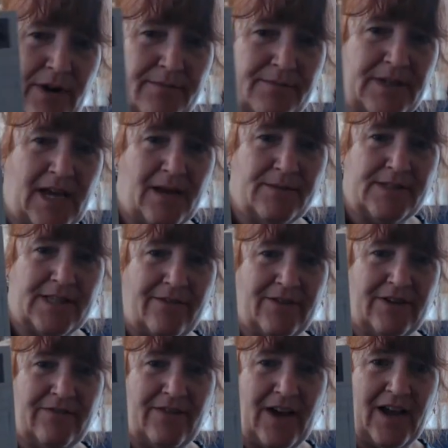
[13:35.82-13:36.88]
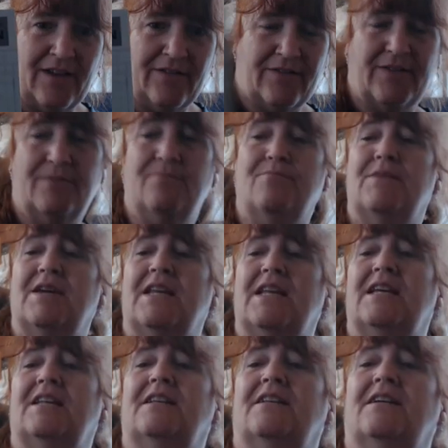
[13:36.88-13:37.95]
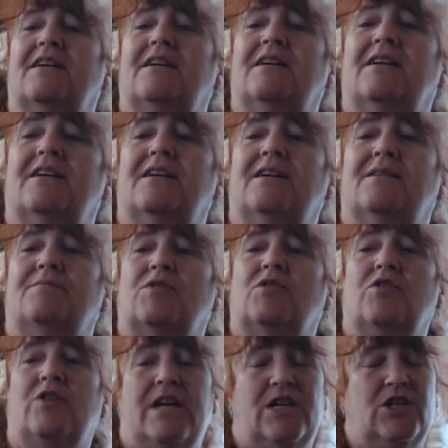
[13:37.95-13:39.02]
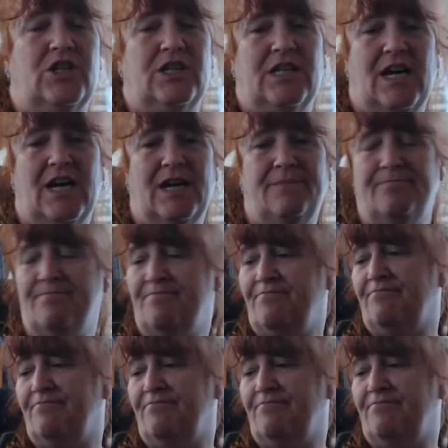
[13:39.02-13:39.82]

prep time, seventy-five minute um, creation time.